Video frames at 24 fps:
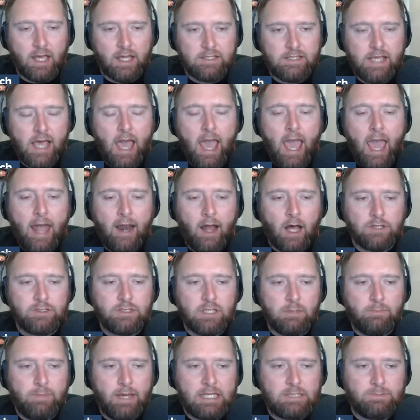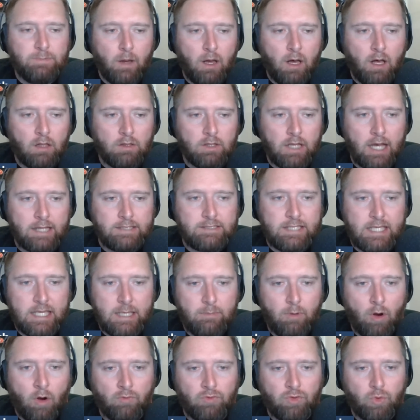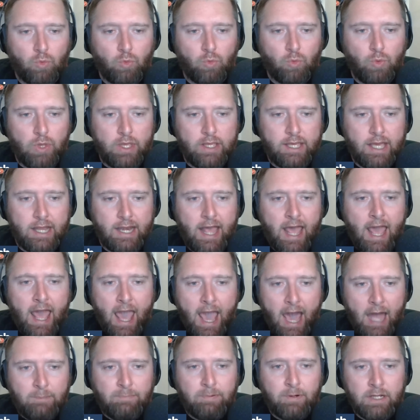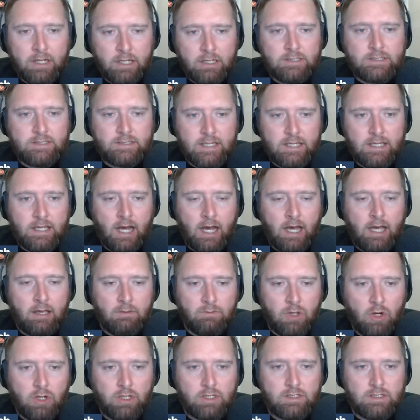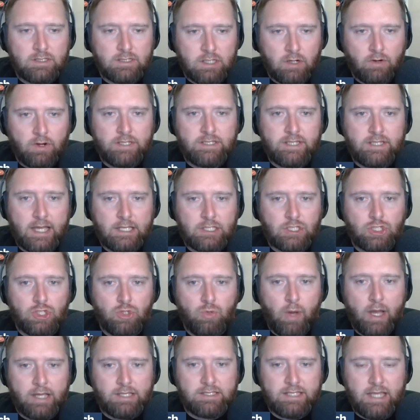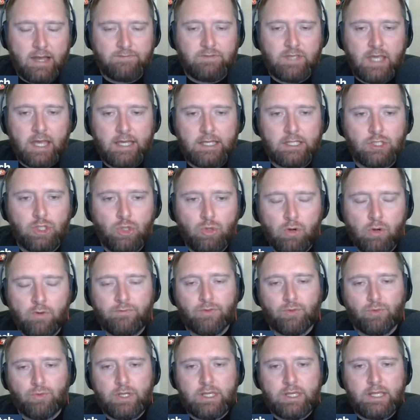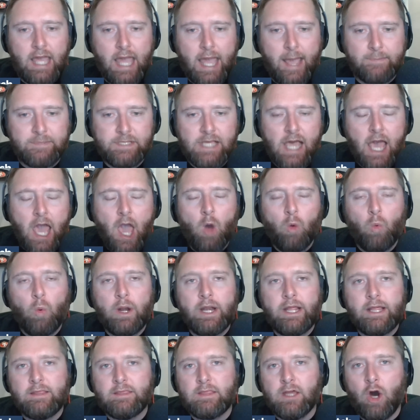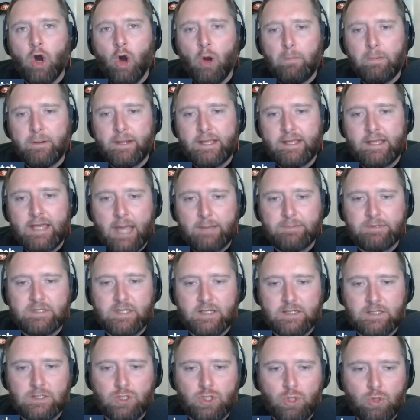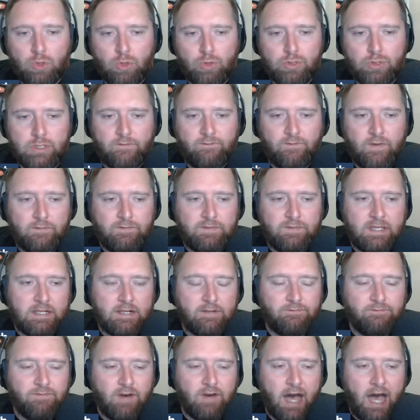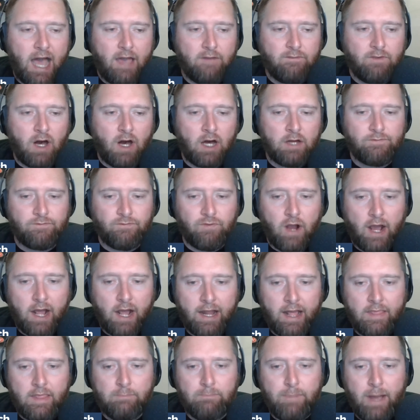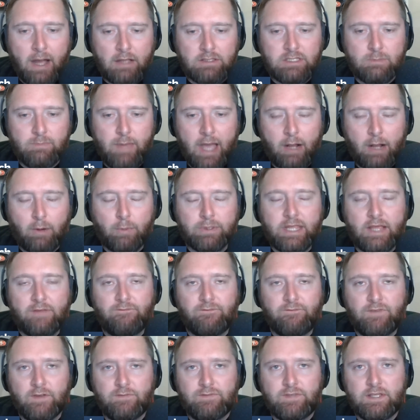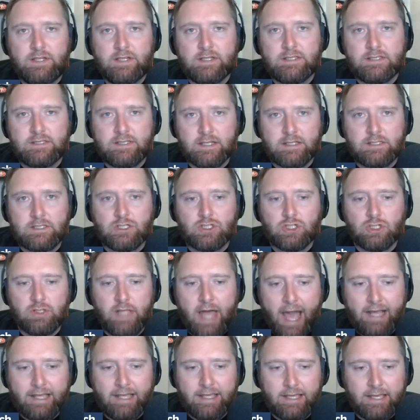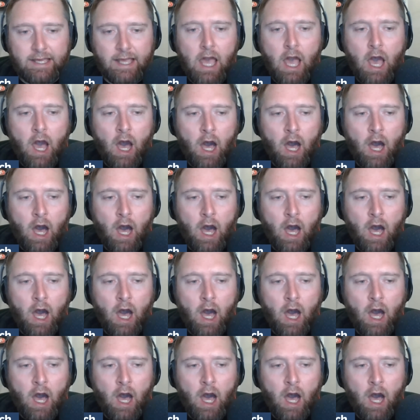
things. And also the baseball team over the weekend had a pretty good good series against USF, taking 2 of 3 games, winning the opening game 6-2, losing 15-5 on Friday, and then bouncing back with a 15-6 shellacking